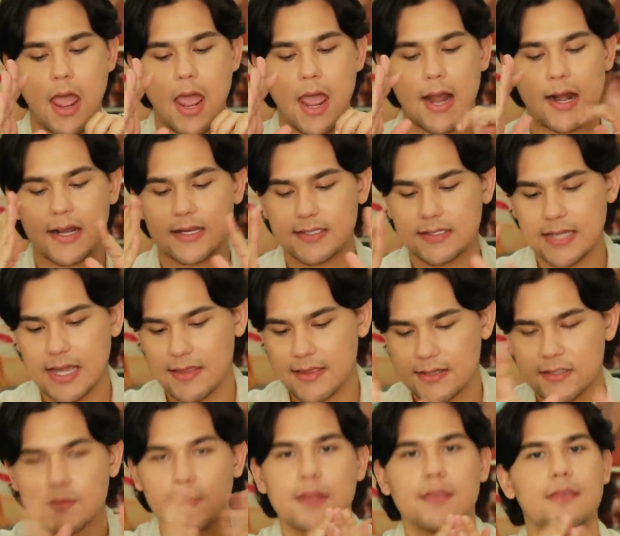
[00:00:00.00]
And I say
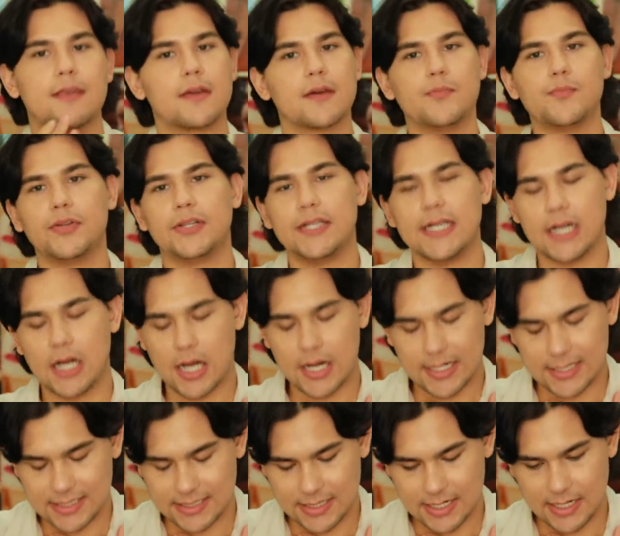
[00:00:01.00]
this with complete
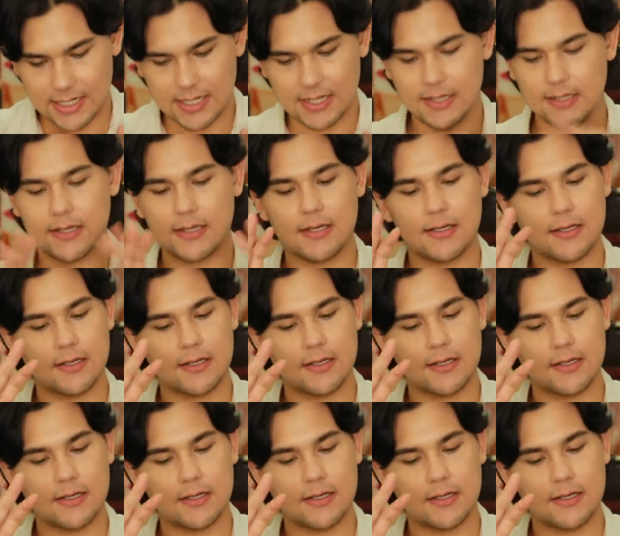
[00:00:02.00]
honesty.